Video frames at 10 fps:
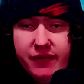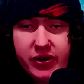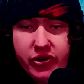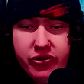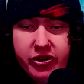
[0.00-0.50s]

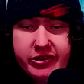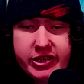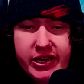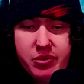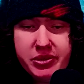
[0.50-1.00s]
And if you're new
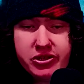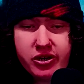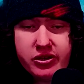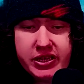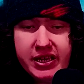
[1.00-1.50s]
to the channel,
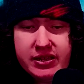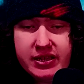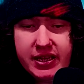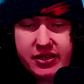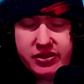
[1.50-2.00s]
be sure to
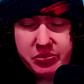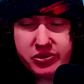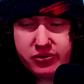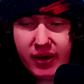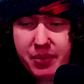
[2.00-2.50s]
hit
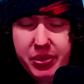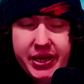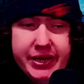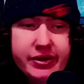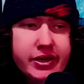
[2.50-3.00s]
the
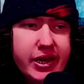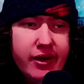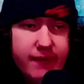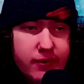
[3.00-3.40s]
subscribe button.